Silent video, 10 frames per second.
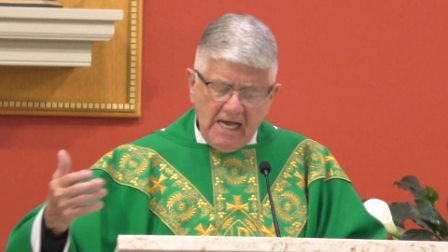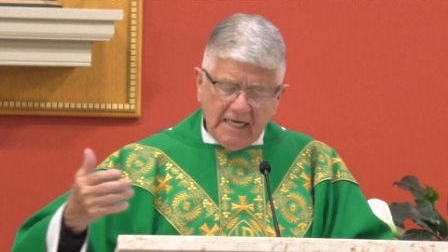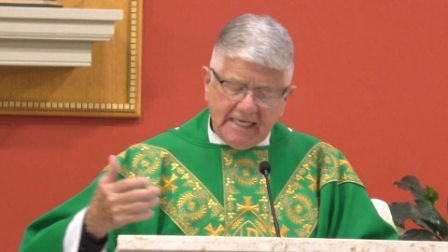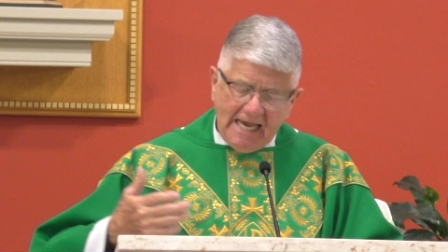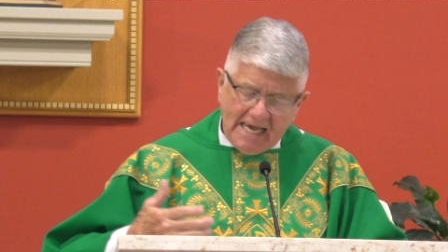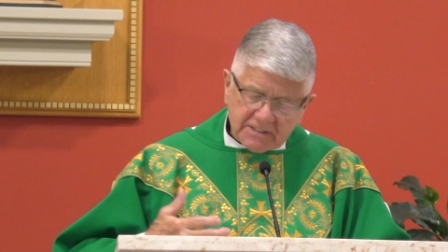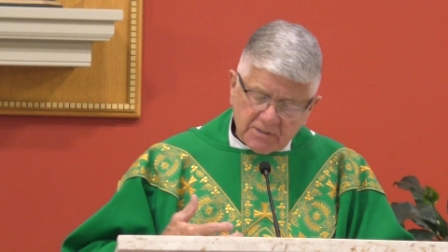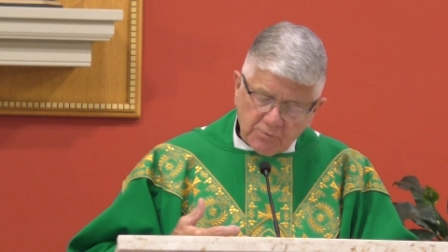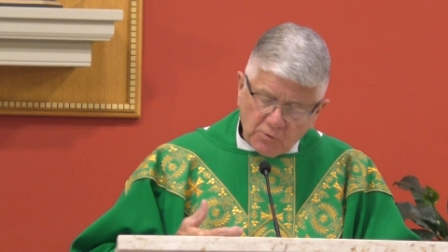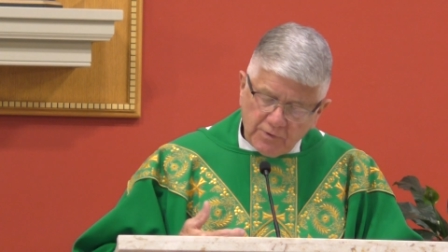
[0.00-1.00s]
a
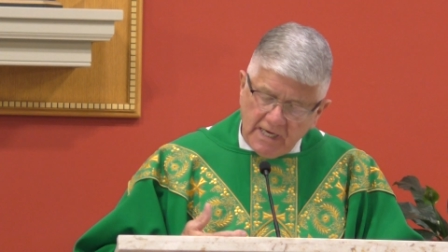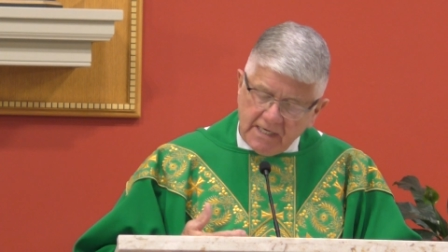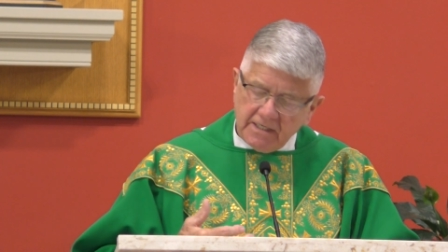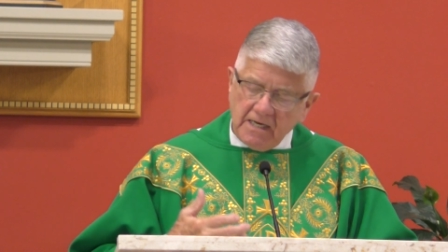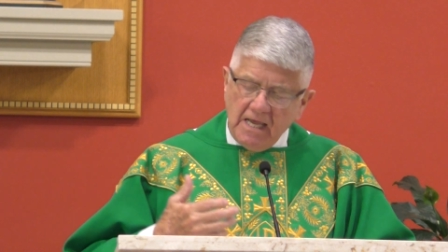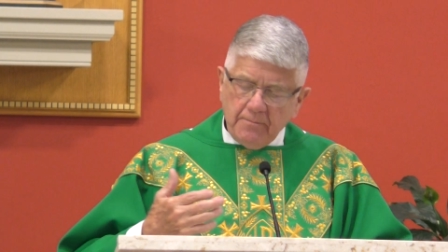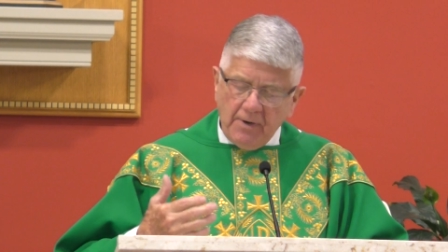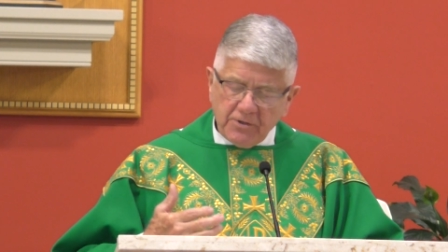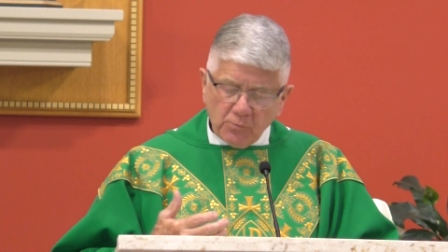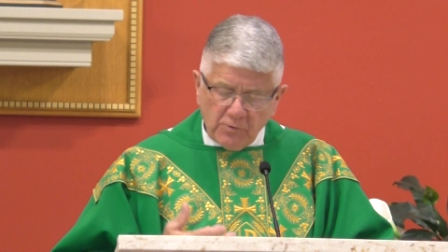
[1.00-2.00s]
chasm created
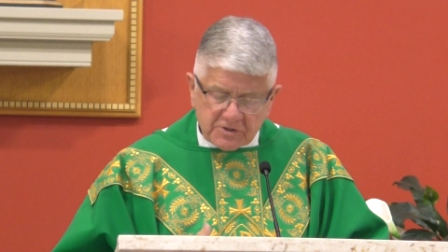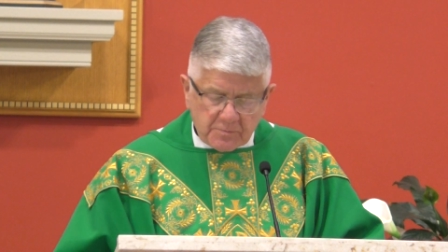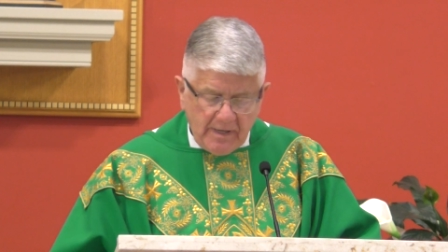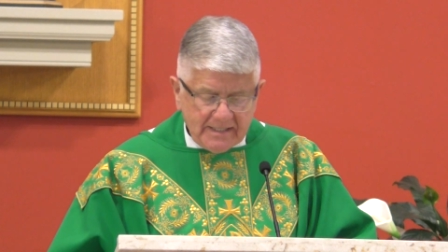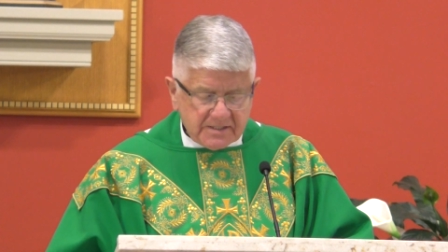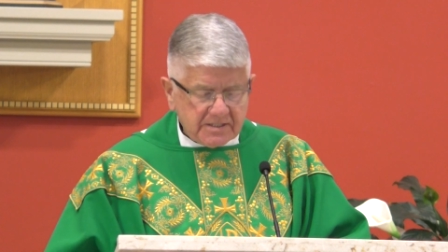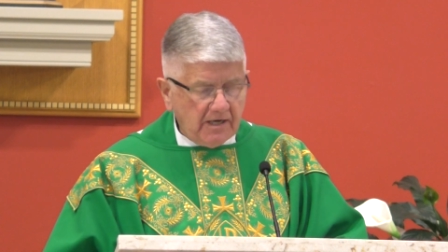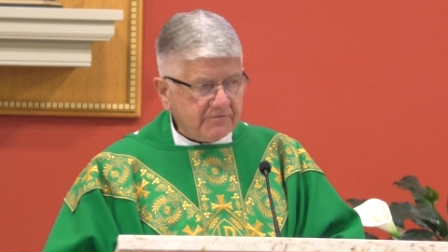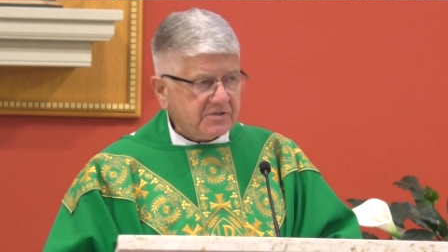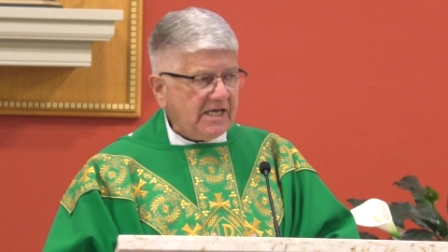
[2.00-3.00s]
by the rich man's
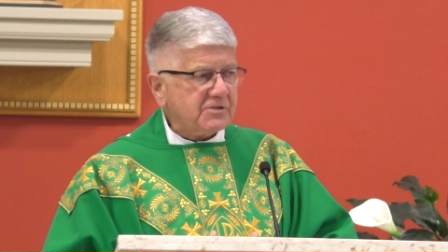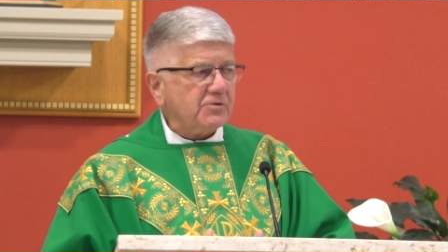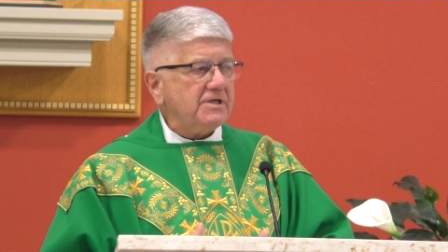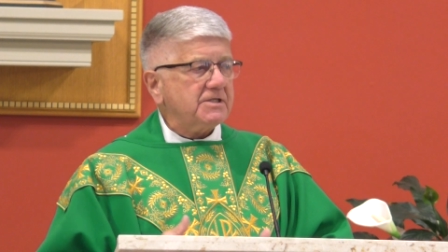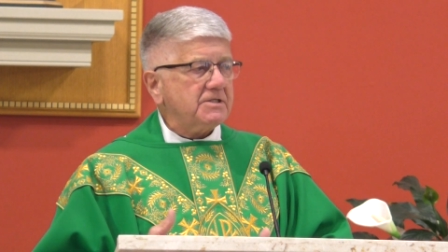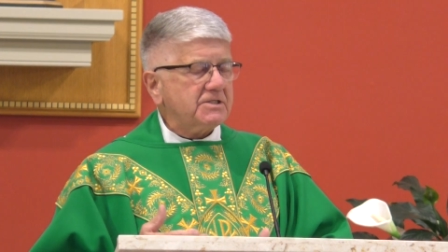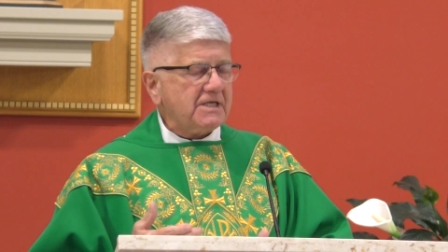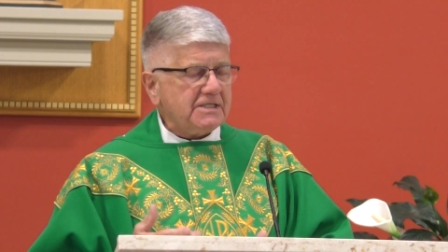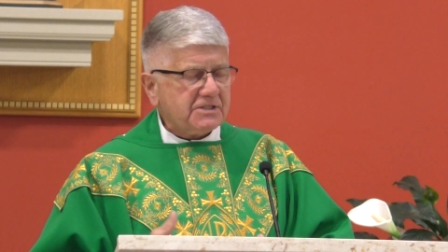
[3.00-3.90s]
self centeredness